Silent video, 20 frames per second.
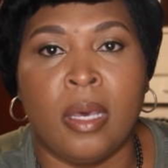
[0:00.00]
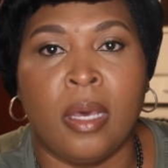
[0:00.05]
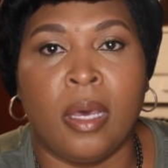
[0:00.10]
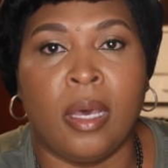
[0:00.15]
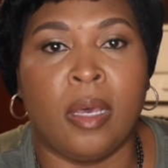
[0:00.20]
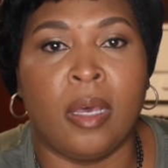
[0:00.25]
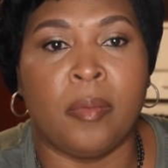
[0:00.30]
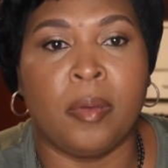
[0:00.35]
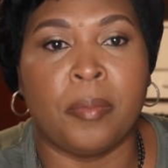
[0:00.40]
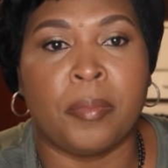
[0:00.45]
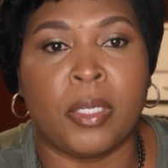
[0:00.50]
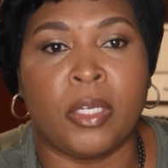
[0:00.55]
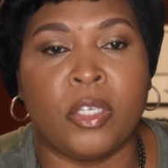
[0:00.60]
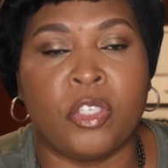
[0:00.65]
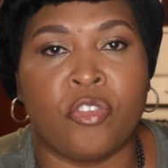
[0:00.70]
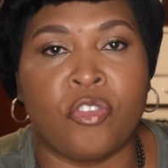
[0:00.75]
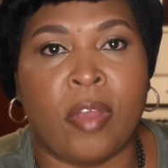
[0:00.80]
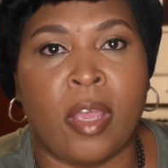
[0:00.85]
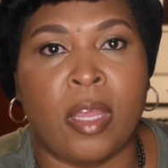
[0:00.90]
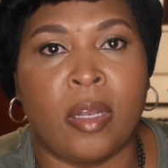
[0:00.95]
I'm gonna
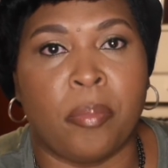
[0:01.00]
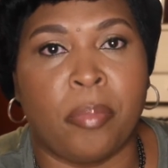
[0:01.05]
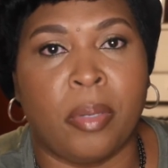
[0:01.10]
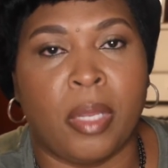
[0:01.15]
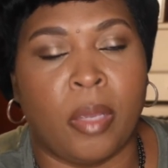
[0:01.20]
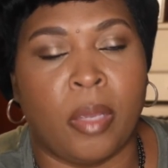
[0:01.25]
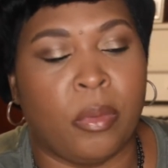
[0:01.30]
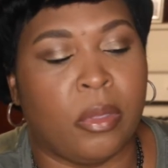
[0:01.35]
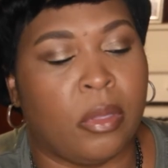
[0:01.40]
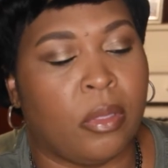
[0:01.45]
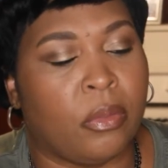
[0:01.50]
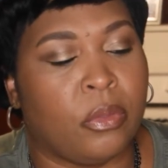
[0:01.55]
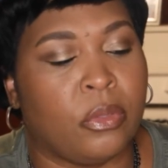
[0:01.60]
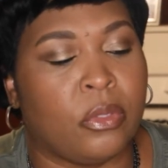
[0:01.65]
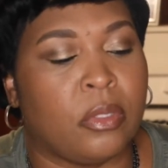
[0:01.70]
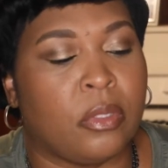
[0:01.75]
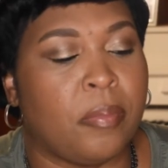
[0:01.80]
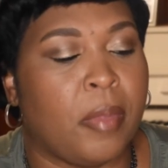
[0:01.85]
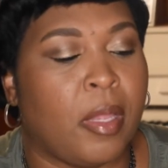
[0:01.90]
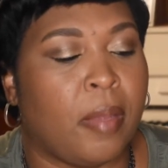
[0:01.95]
try to play with
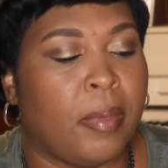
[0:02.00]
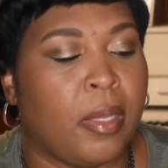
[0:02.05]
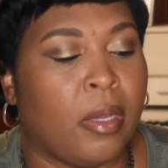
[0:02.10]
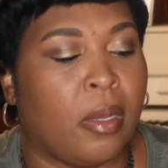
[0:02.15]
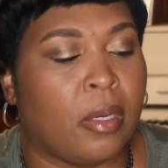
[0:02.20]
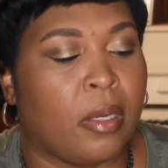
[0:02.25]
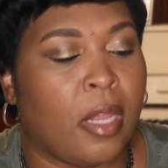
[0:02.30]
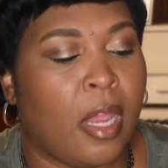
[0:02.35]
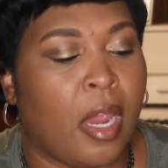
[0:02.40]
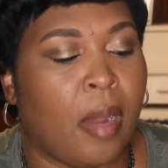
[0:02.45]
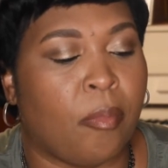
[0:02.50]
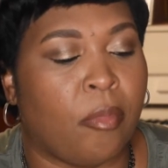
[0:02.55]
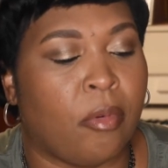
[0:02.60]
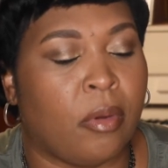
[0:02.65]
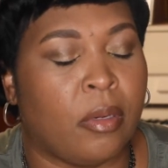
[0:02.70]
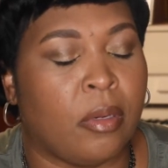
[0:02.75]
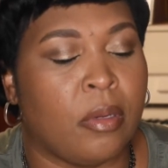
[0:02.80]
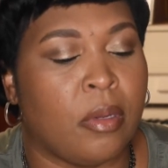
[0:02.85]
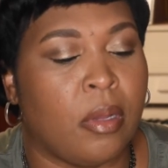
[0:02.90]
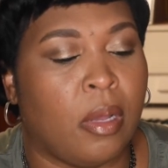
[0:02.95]
those maybe on
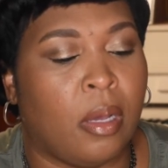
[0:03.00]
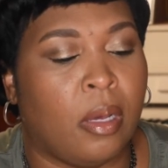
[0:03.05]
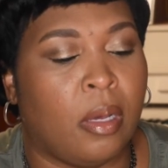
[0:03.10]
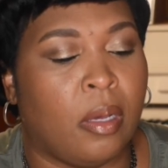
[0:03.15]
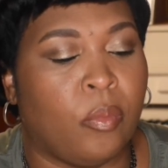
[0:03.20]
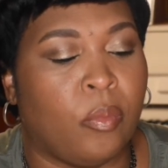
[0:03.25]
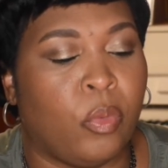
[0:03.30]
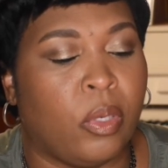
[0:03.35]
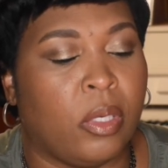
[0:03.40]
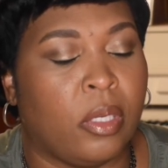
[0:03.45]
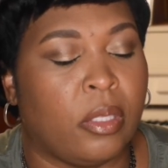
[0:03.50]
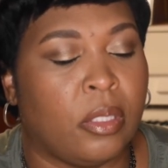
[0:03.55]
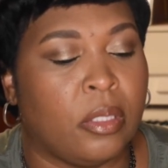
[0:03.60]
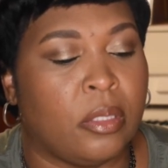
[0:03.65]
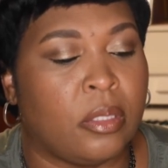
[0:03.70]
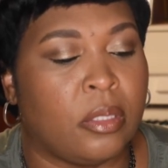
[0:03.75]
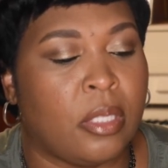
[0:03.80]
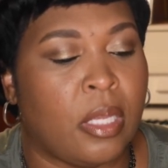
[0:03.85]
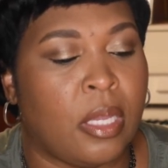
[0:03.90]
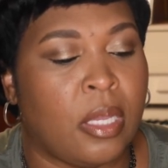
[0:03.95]
camera one of
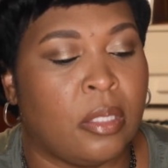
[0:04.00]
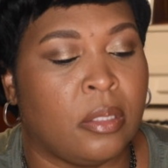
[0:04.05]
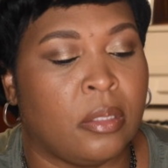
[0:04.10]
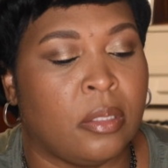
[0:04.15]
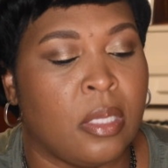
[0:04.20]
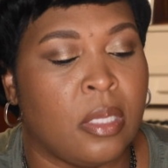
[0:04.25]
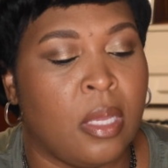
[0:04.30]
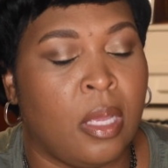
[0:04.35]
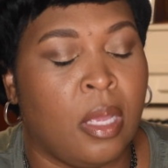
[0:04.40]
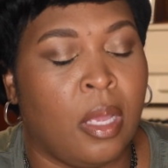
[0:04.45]
these days.